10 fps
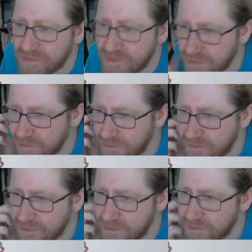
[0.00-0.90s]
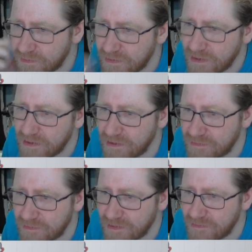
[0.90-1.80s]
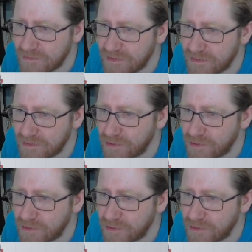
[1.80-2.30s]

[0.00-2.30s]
doesn't look like it's getting...